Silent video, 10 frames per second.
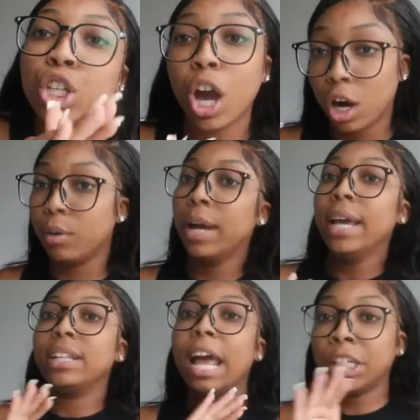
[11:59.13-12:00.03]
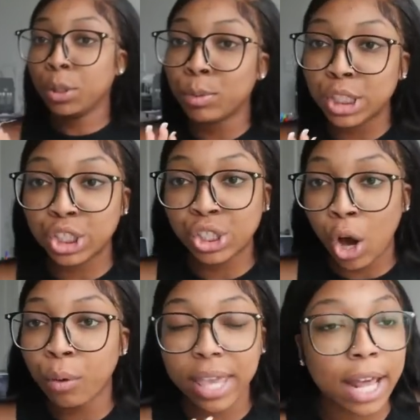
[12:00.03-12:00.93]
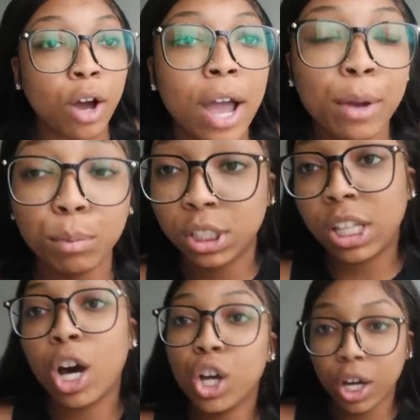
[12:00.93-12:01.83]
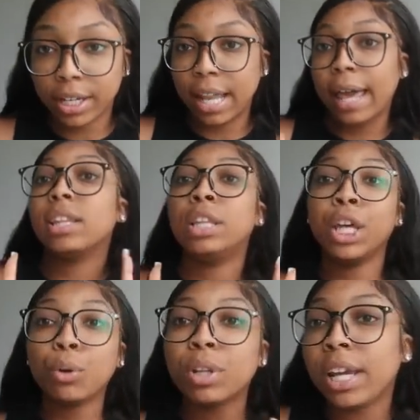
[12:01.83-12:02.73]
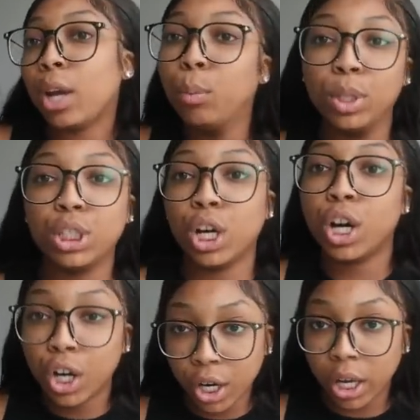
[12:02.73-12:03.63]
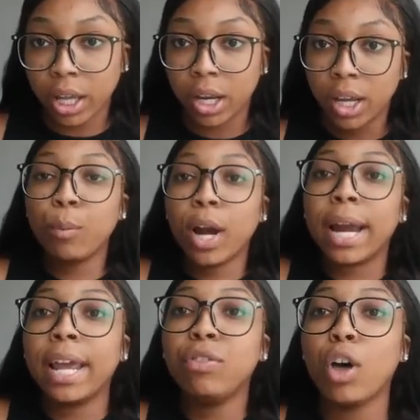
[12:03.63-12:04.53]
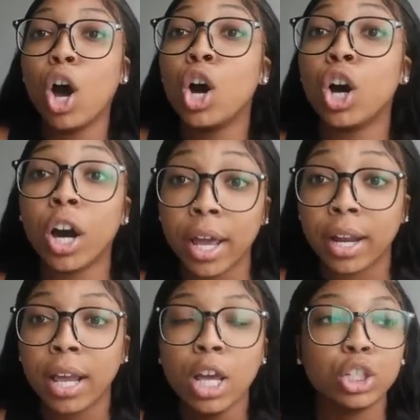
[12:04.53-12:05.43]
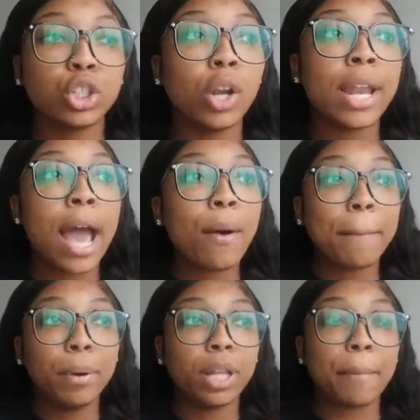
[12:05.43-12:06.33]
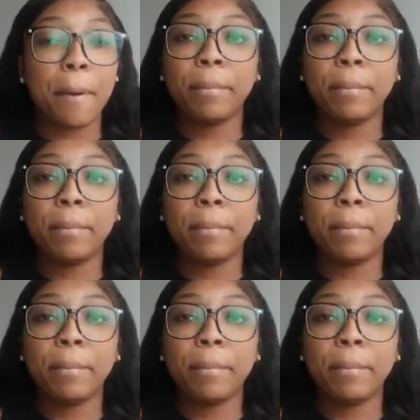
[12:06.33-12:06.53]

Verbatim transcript: Yo, that shit was so ghetto. It was the hood. Like literally, it was the hood. We were in the hood. So now I pull up.